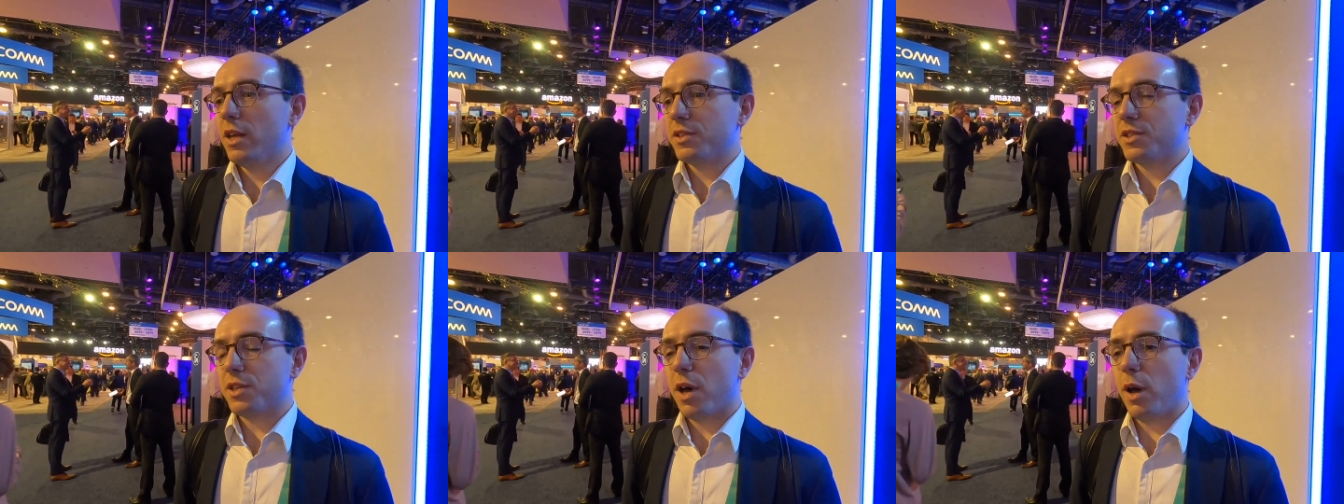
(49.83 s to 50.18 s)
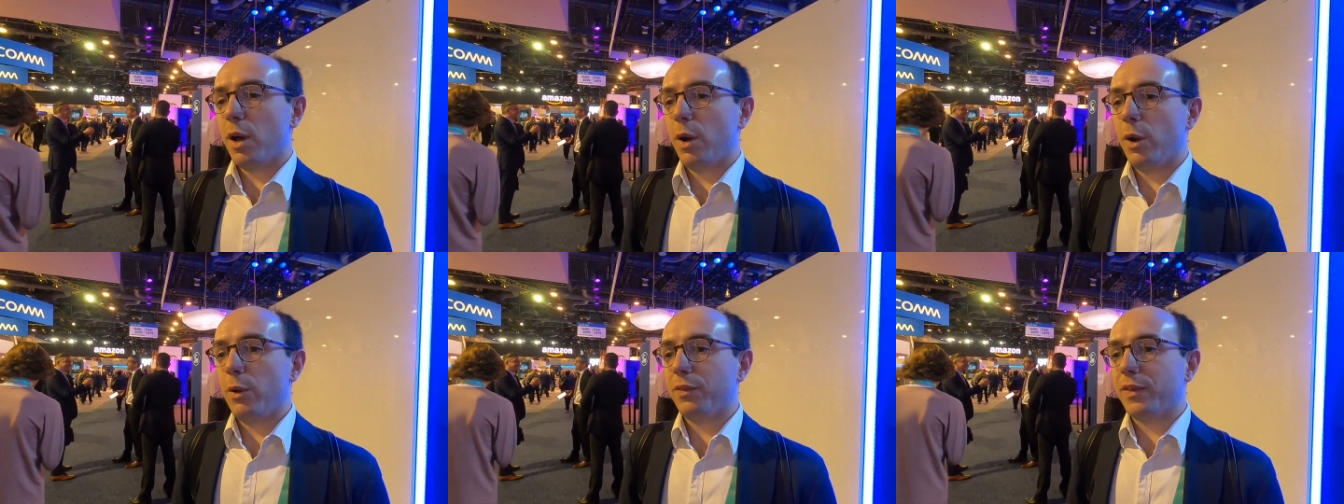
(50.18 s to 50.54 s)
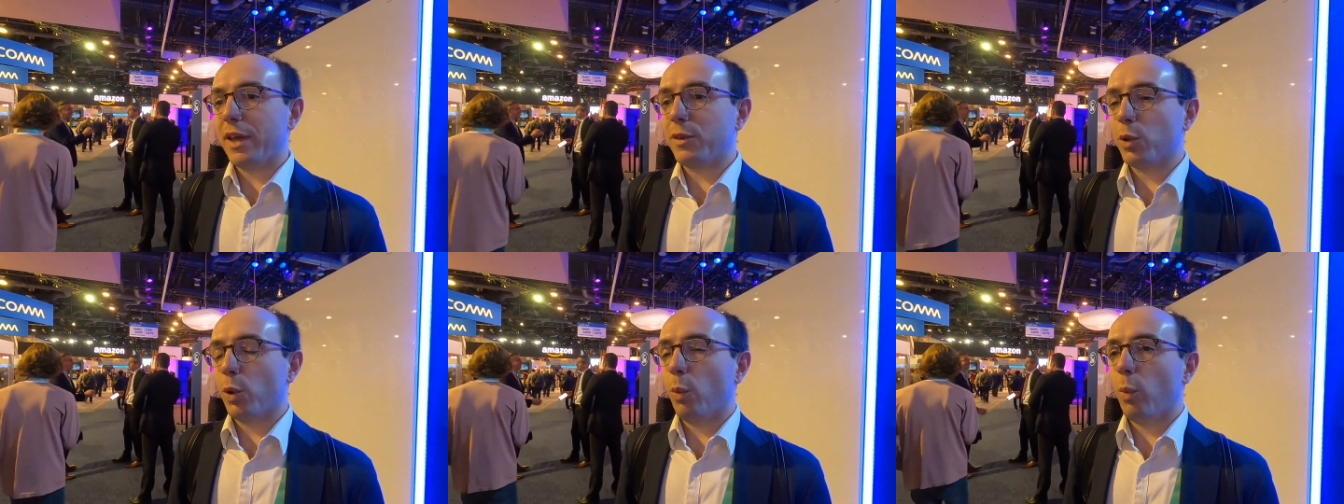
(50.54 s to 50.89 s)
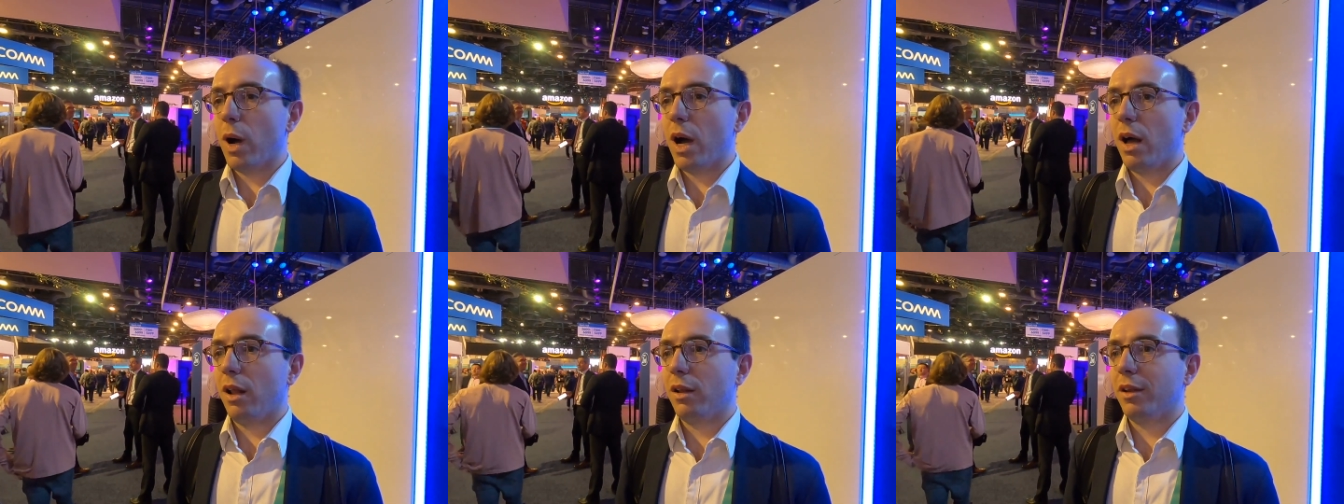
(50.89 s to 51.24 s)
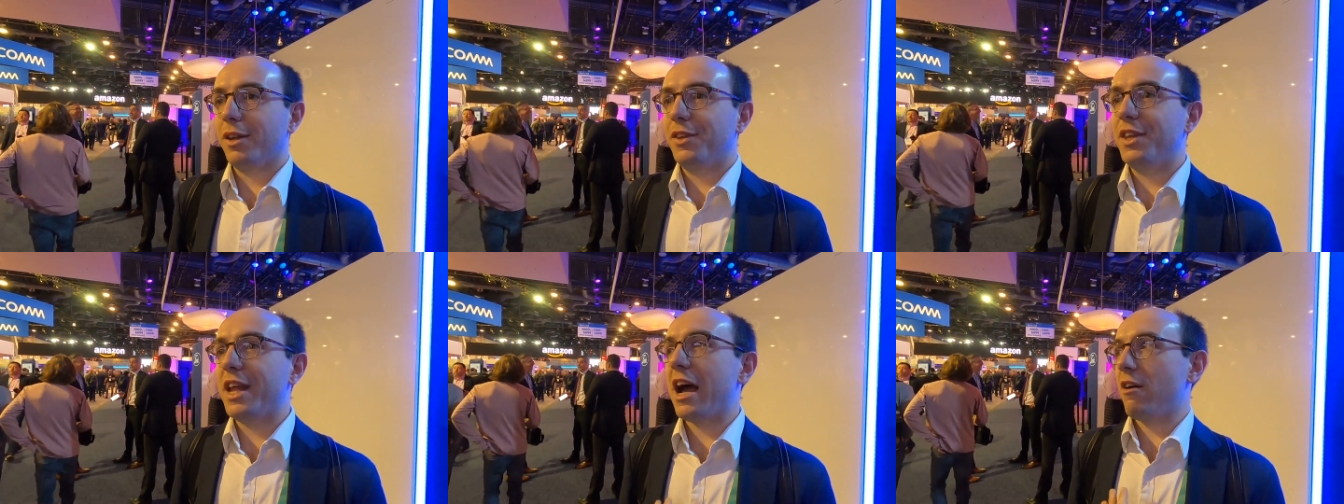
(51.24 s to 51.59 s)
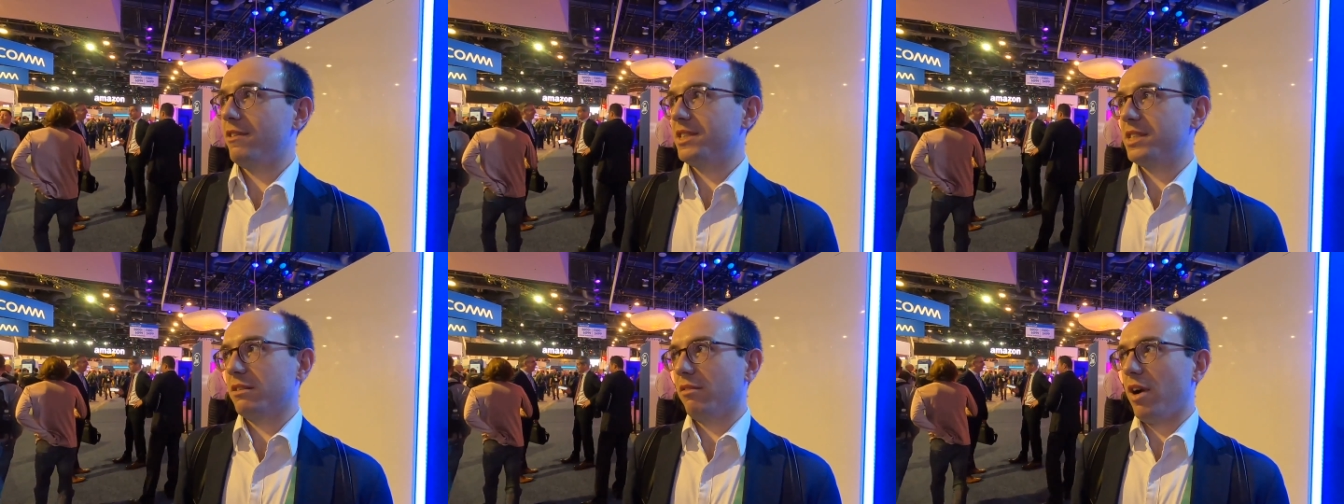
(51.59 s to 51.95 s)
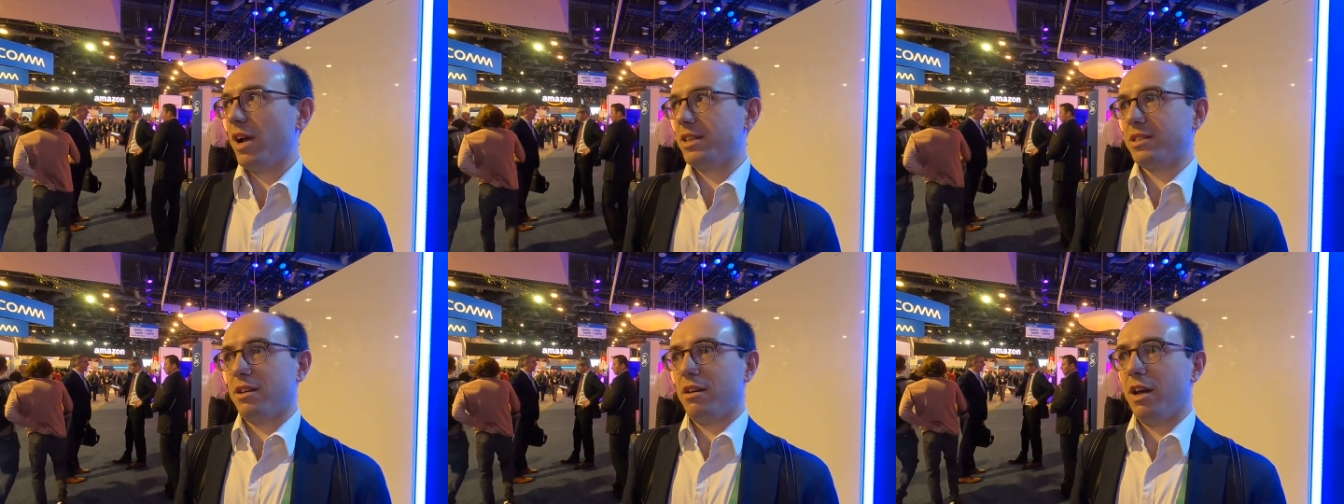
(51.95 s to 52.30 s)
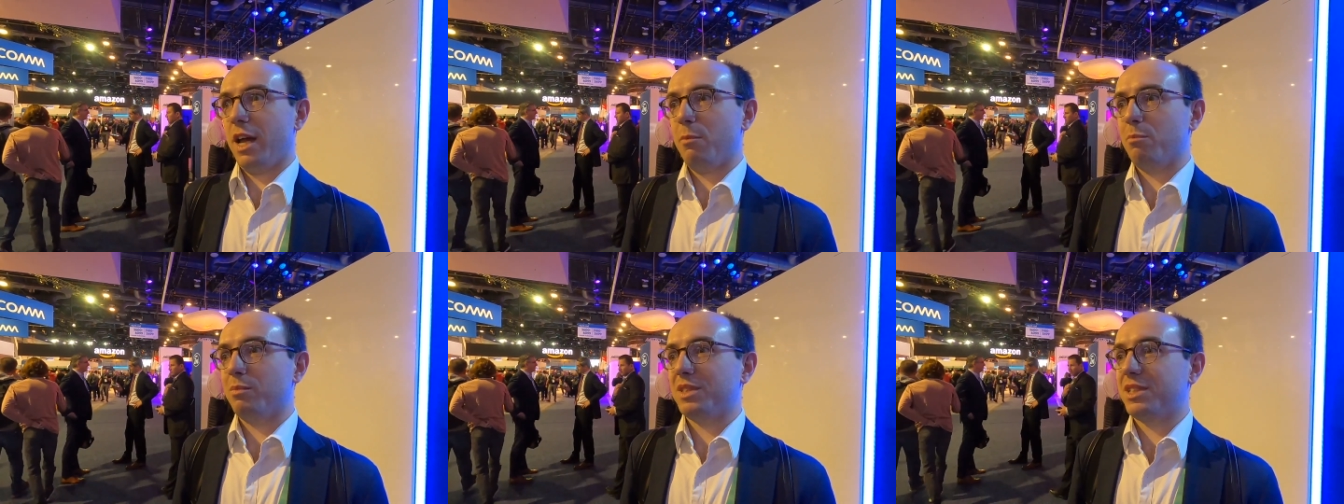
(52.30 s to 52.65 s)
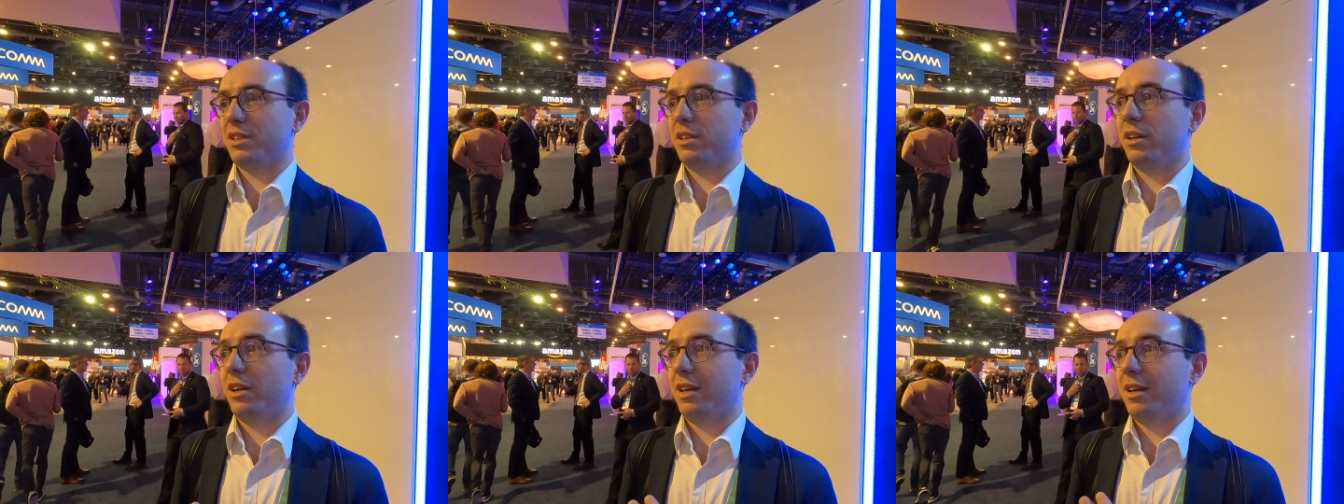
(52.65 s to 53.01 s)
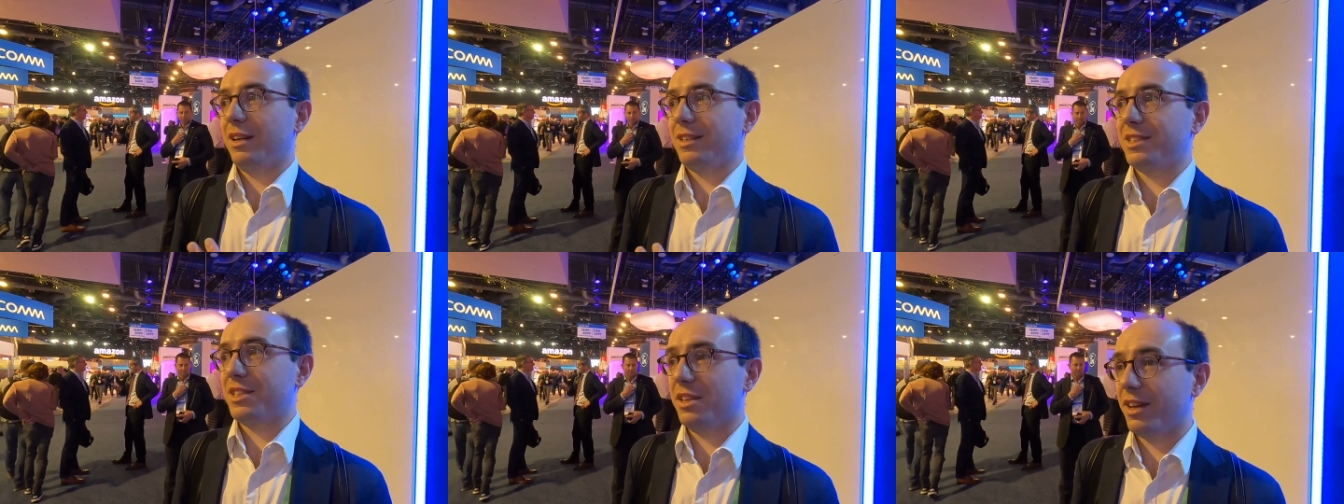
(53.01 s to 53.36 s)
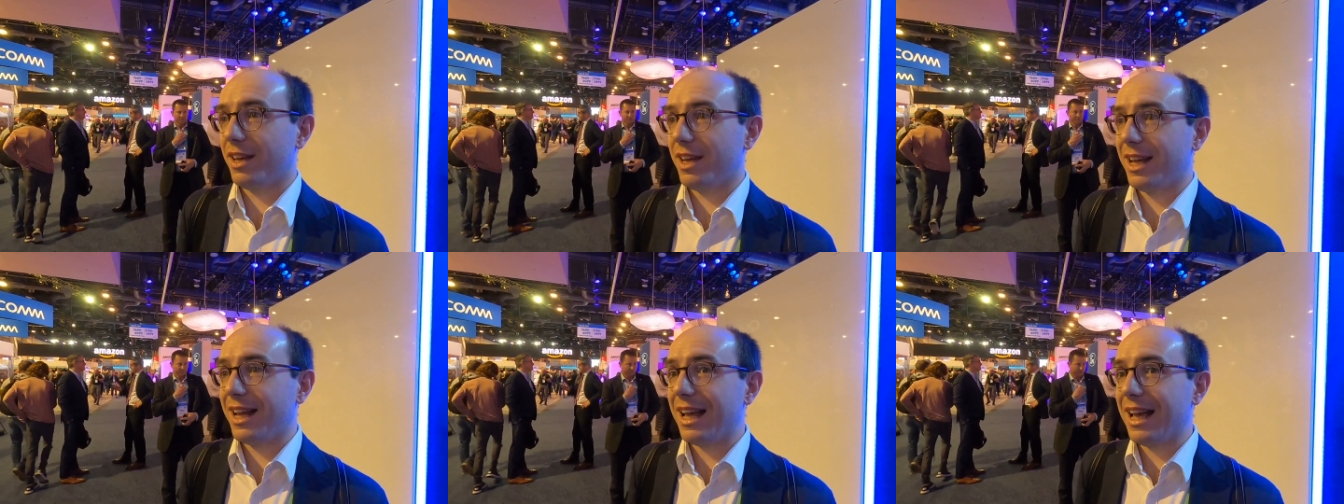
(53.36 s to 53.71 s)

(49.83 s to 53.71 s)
So they thought, well, now is the right time to, to